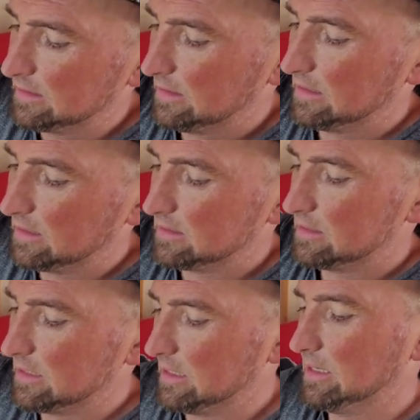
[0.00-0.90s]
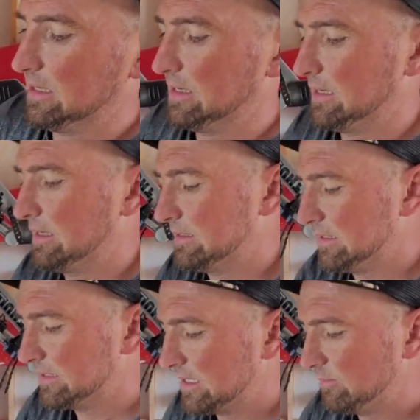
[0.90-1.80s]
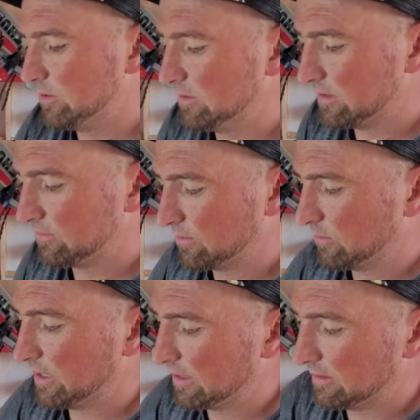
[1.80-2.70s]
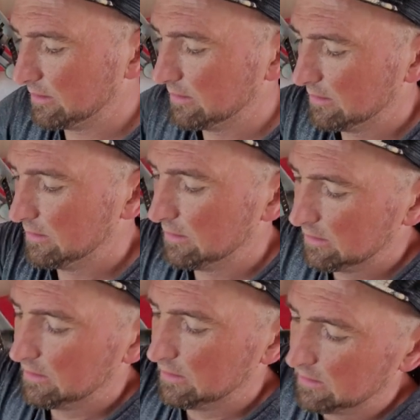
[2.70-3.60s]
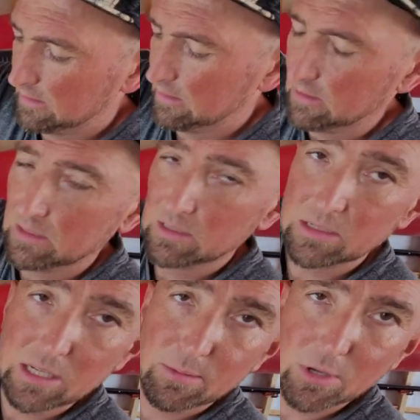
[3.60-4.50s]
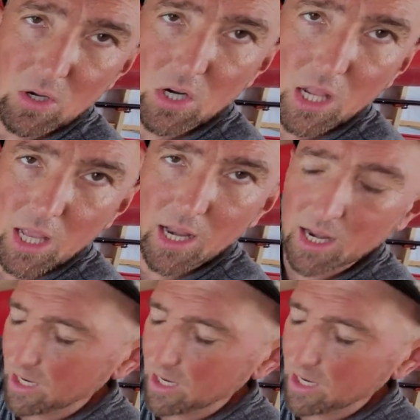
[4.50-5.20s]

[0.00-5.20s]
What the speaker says: And so I just keep doing this for a while. Keep doing it